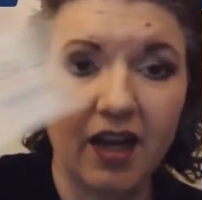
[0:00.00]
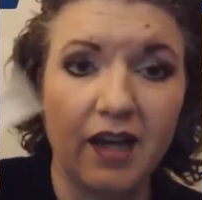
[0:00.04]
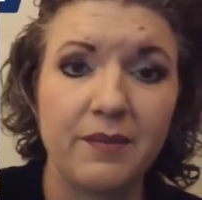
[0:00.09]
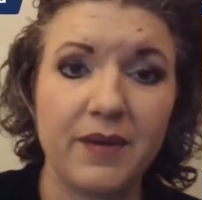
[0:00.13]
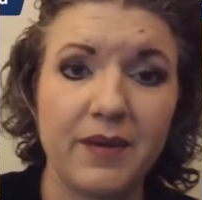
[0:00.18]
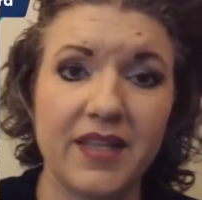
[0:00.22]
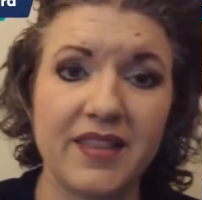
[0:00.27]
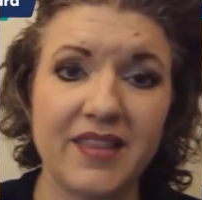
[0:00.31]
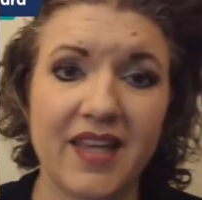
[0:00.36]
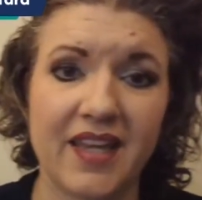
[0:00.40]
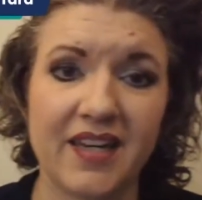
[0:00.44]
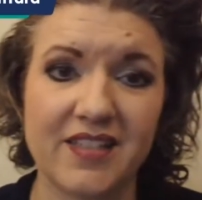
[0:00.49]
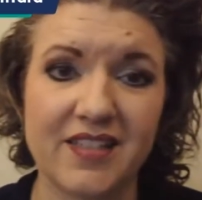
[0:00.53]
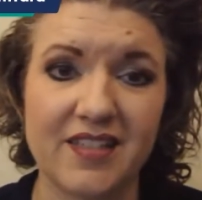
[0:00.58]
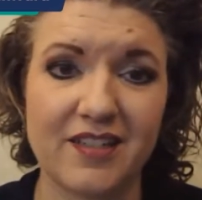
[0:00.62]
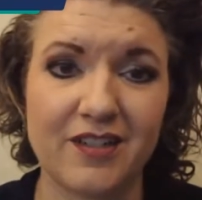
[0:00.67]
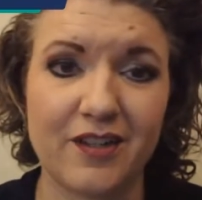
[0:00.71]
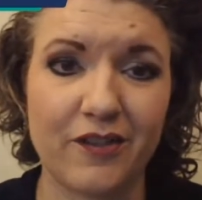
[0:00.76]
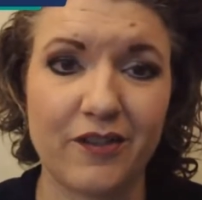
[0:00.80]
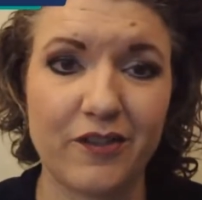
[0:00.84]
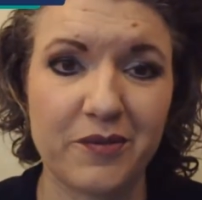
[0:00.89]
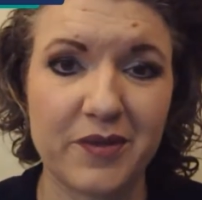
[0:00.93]
And that is
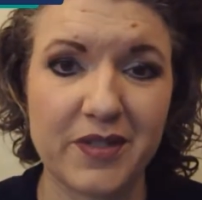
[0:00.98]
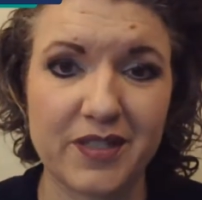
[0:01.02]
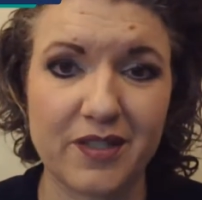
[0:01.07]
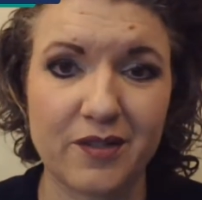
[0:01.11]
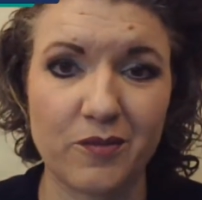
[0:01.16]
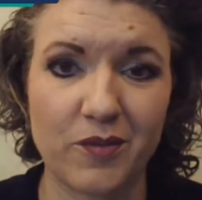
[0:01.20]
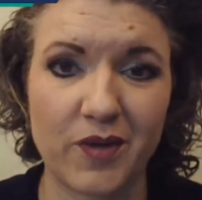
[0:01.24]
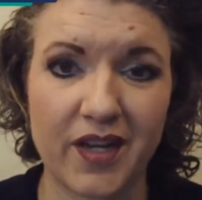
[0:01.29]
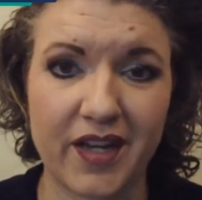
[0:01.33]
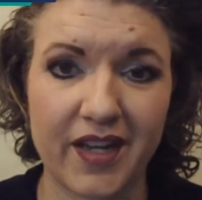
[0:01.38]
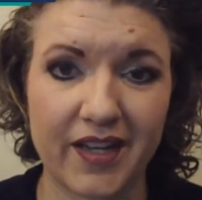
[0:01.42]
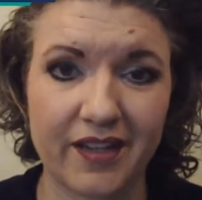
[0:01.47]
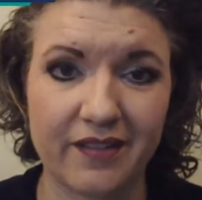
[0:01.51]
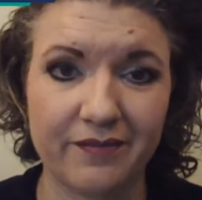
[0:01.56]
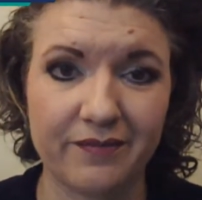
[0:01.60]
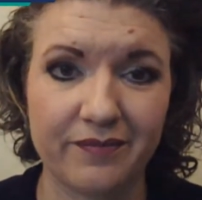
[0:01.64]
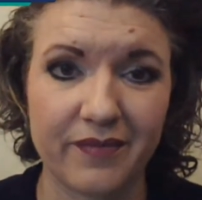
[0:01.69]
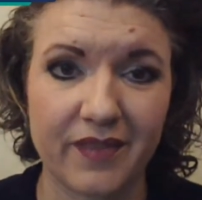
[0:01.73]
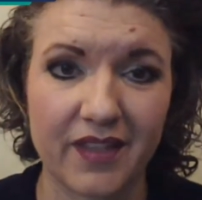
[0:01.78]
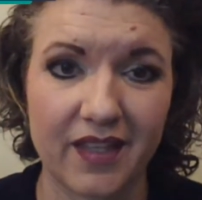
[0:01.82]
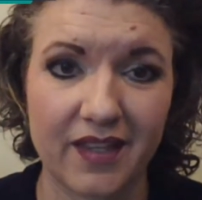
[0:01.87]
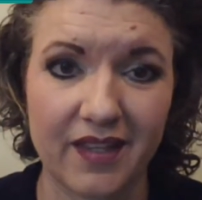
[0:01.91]
another reason why,
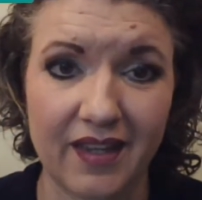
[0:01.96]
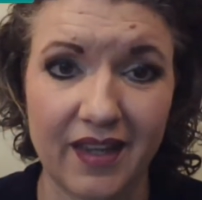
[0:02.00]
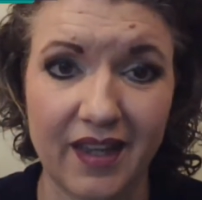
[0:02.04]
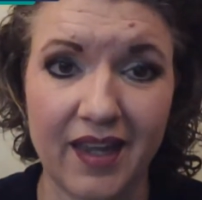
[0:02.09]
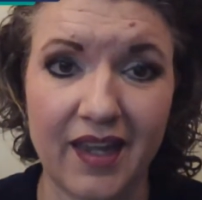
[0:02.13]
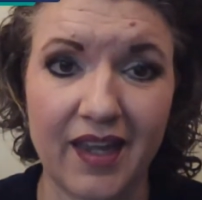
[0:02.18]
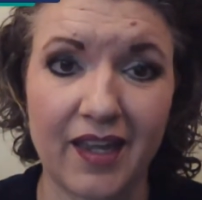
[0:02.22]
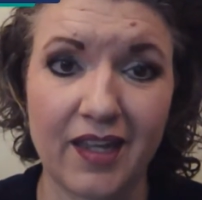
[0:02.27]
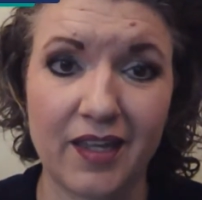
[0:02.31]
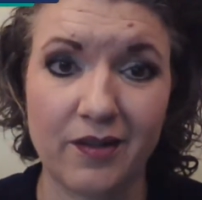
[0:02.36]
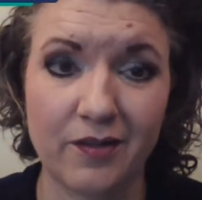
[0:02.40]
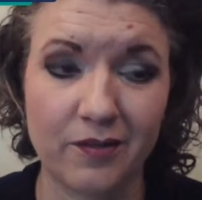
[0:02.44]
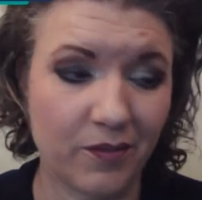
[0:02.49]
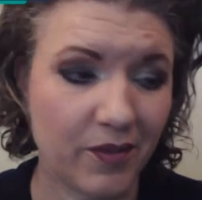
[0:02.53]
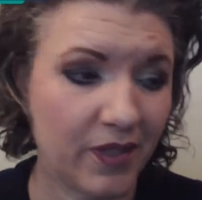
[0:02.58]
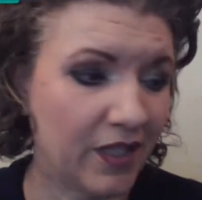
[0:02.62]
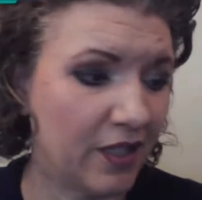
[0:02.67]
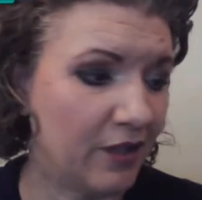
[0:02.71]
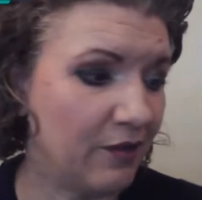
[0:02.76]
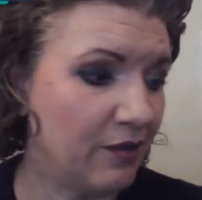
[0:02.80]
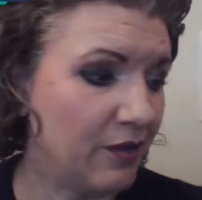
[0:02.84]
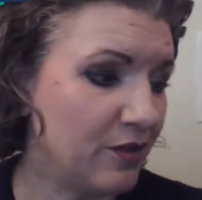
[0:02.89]
hey,
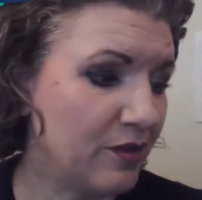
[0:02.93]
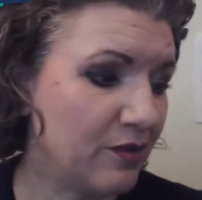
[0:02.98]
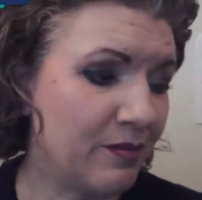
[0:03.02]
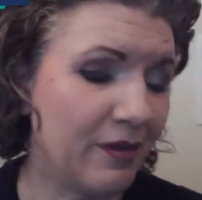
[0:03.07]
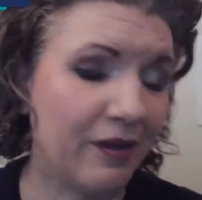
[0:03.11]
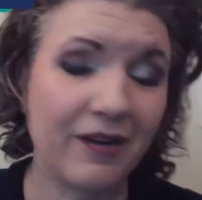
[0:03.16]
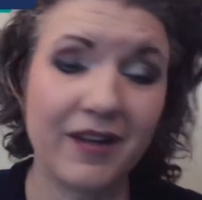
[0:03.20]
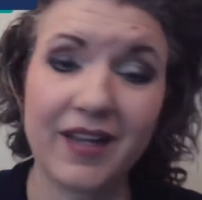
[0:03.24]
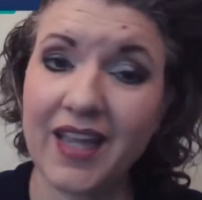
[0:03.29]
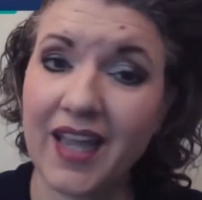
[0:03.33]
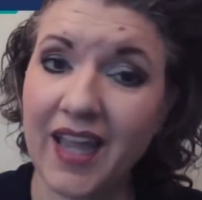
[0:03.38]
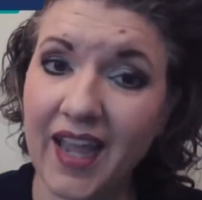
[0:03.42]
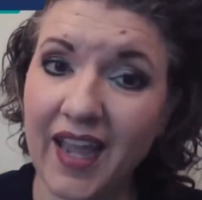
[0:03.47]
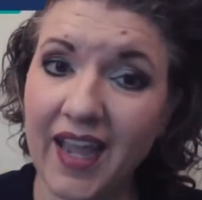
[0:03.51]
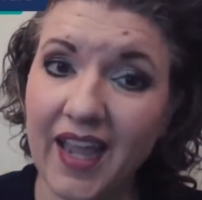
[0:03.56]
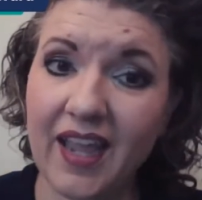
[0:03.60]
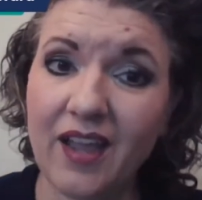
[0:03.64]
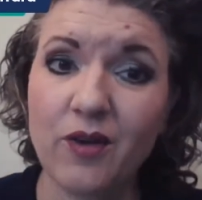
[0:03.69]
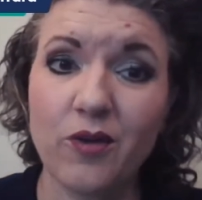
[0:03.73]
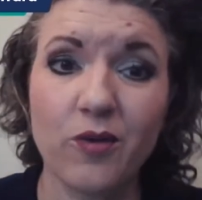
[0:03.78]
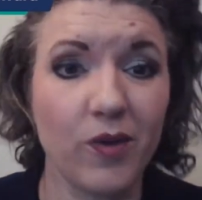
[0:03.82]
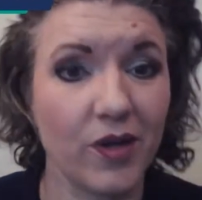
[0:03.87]
when you use Mary
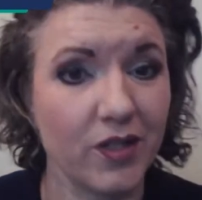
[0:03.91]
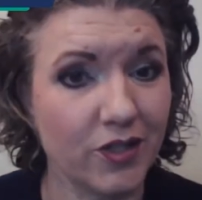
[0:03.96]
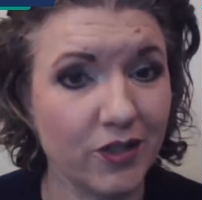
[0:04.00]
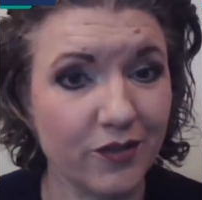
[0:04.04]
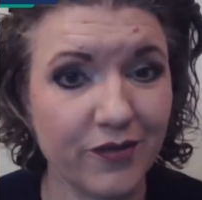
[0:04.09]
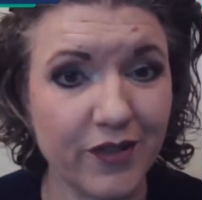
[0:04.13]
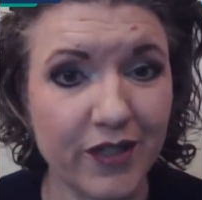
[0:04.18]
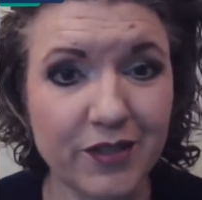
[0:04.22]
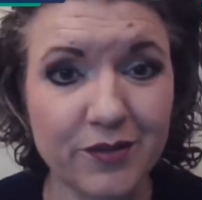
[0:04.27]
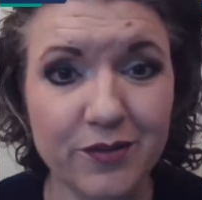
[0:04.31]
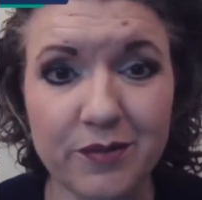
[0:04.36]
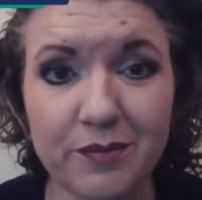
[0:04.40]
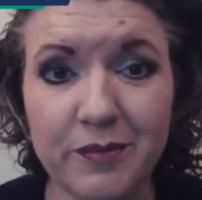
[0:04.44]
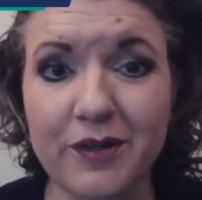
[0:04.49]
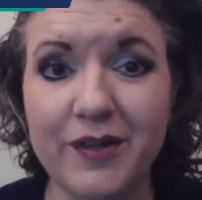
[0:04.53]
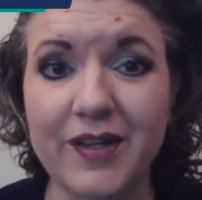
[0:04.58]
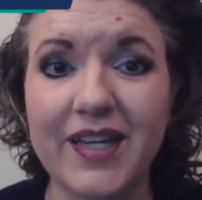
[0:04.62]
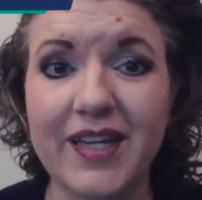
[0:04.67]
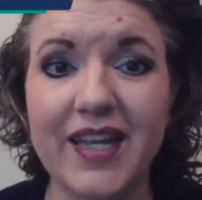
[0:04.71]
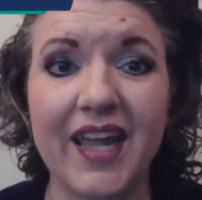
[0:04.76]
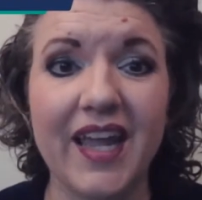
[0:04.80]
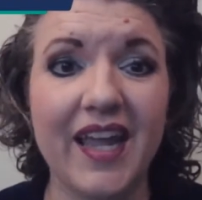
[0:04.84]
Kay, wash your face with
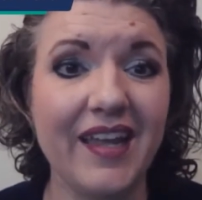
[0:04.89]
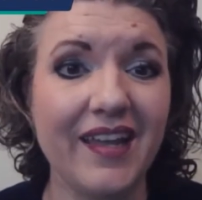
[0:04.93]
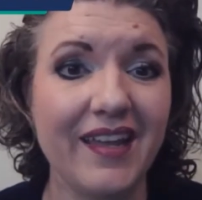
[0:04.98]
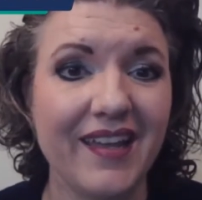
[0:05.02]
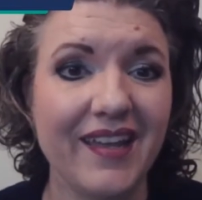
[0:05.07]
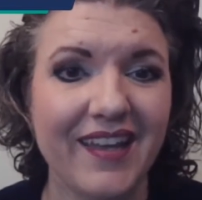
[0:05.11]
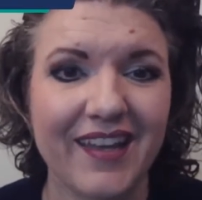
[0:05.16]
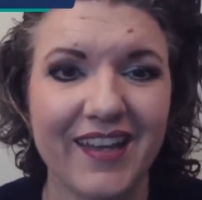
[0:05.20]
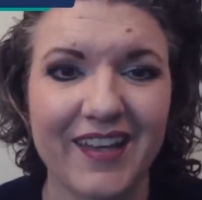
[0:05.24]
Mary Kay,